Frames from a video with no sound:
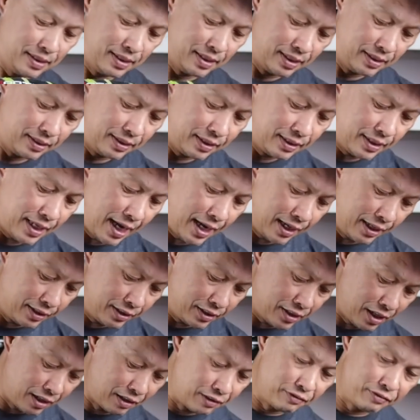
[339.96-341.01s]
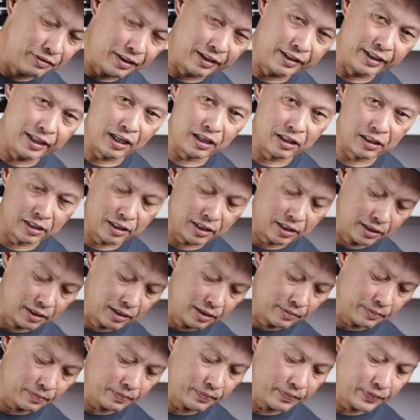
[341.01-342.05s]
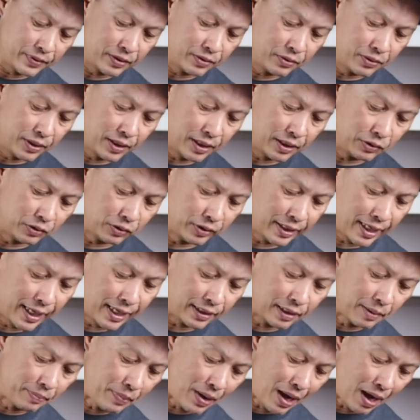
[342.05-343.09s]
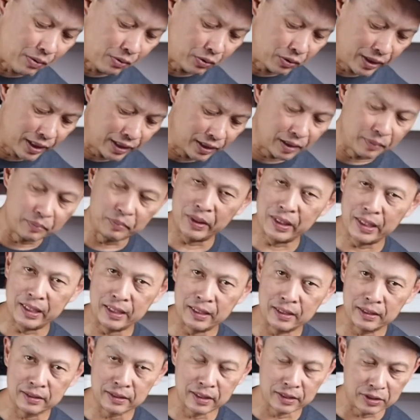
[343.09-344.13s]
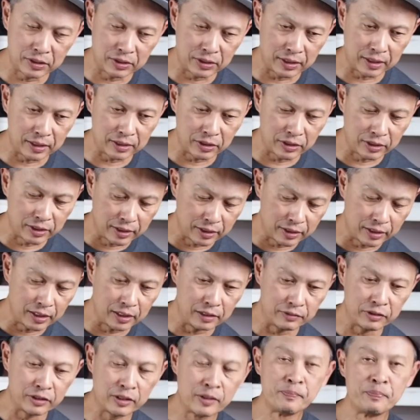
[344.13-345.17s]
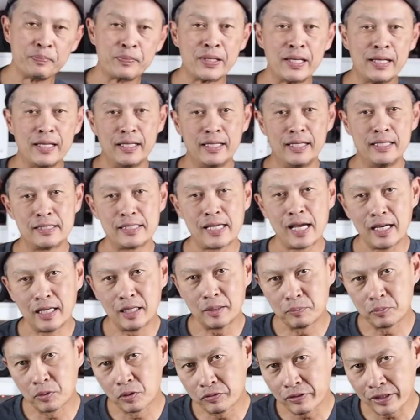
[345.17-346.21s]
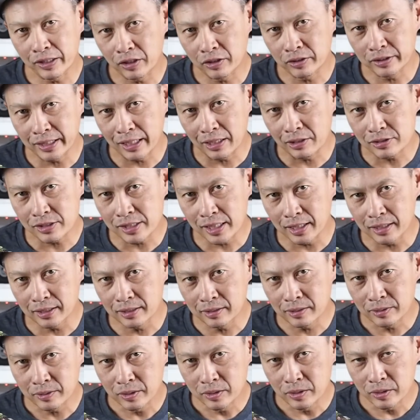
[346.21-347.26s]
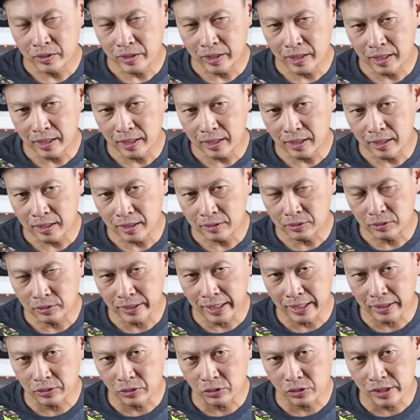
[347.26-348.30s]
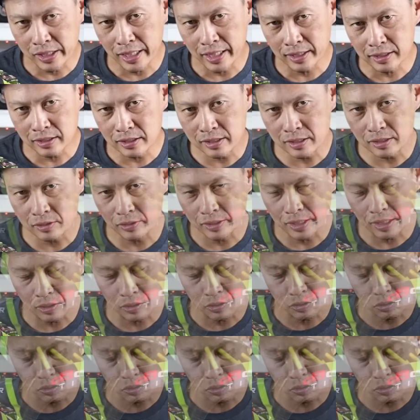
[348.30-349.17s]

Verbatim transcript: the tires are very hard to, uh, to take the power and the beating that, you, that you're going to deliver. It's higher profile on the outside uh, to take those hits, to take those